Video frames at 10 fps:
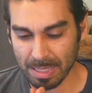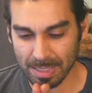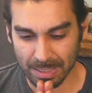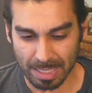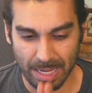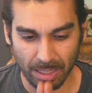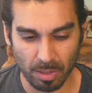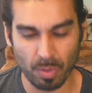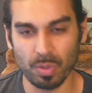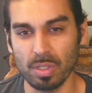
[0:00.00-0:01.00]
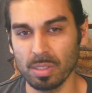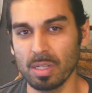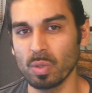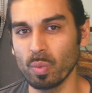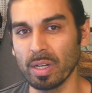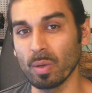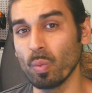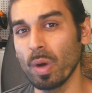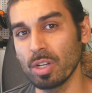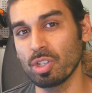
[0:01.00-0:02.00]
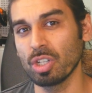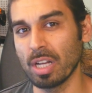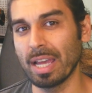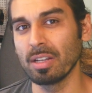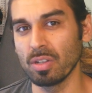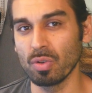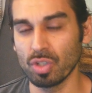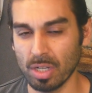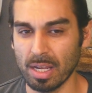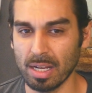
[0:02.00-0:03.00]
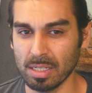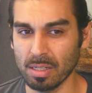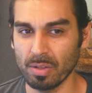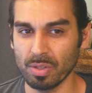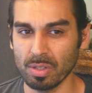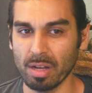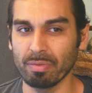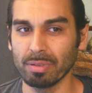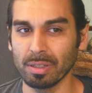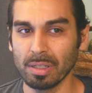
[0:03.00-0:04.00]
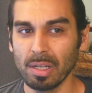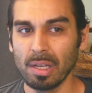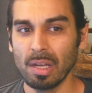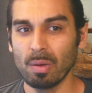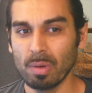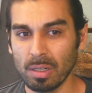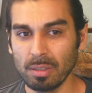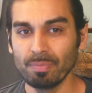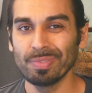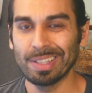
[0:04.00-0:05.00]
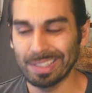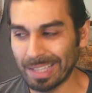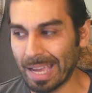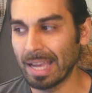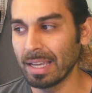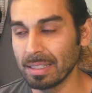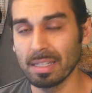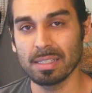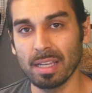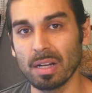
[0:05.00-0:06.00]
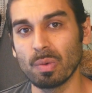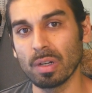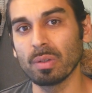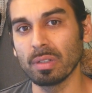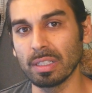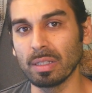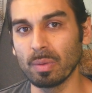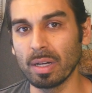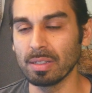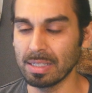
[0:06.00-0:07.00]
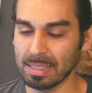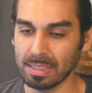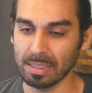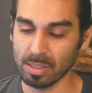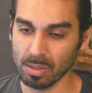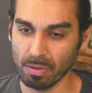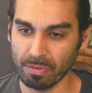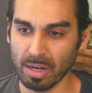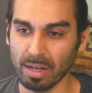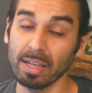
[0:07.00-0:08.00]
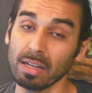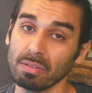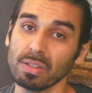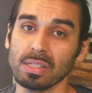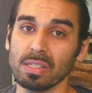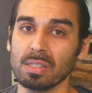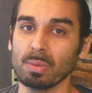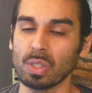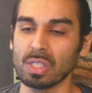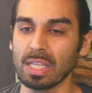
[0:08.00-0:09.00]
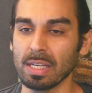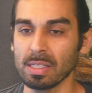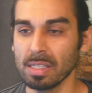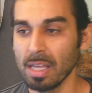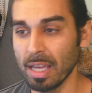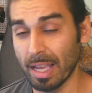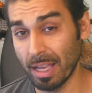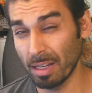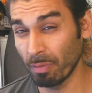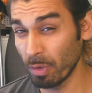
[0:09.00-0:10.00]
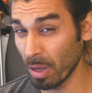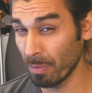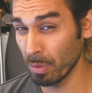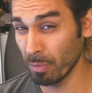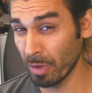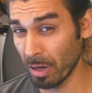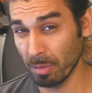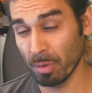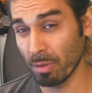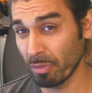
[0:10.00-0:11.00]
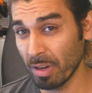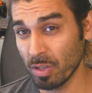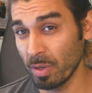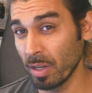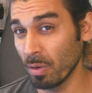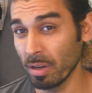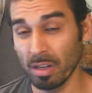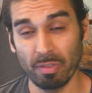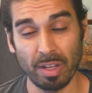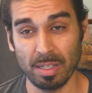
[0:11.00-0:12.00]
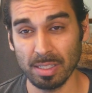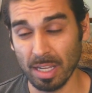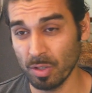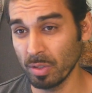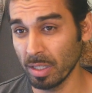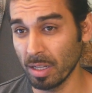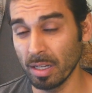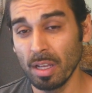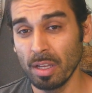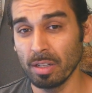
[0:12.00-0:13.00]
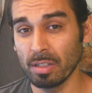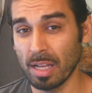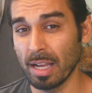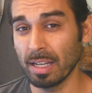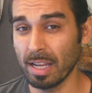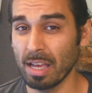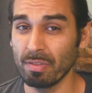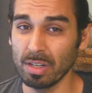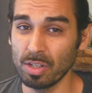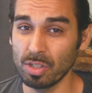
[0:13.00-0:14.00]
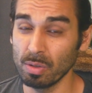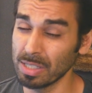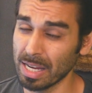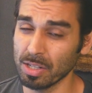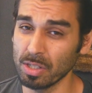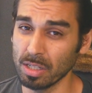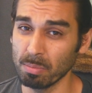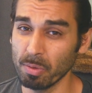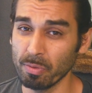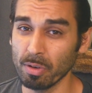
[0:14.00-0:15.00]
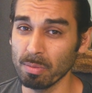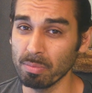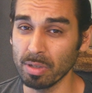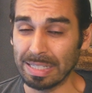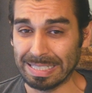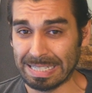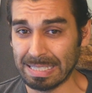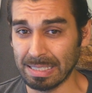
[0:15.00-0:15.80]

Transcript: diagnosis this week, what should I do? Should I install the software? Well, yeah, it does kind of work really well, decently so far, and it fixes some good things. And if you have your variable refresh rate or your advanced scheduling on, you're not going to have an issue. It's actually going to perform pretty decent.